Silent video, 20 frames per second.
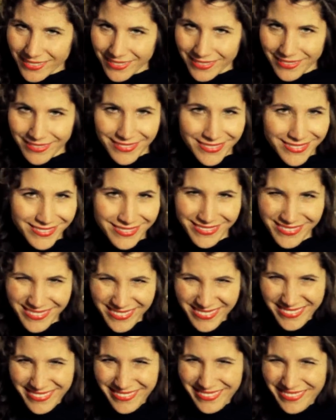would wear. She
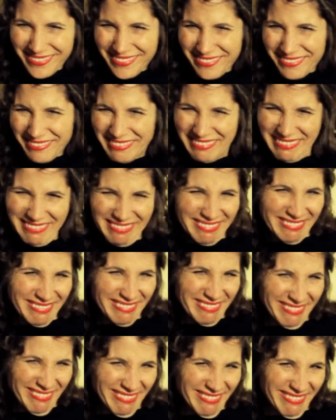looked like Stevie Nicks.